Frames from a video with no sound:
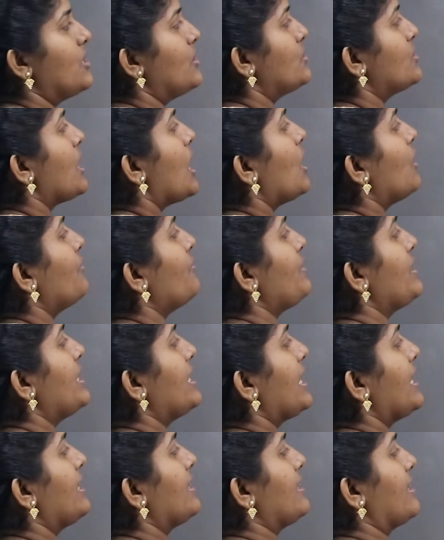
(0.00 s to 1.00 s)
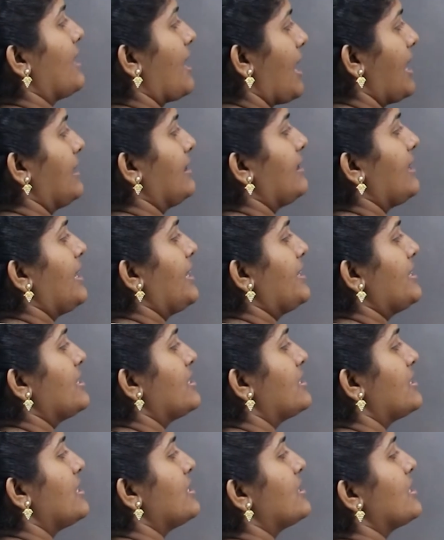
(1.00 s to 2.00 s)
So, how we can calculate
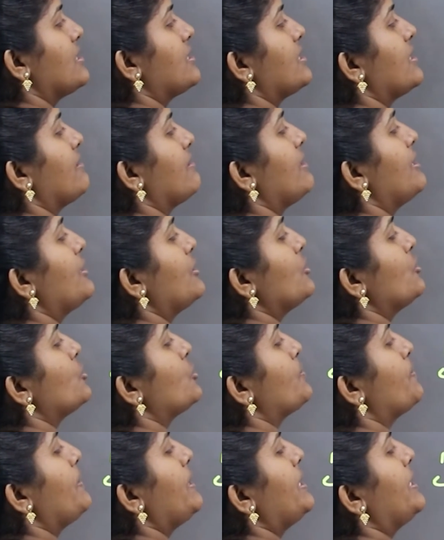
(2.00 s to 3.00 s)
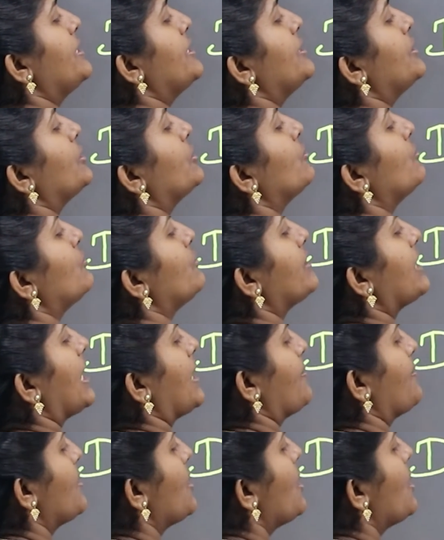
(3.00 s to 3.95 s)
distance is equal to speed into time.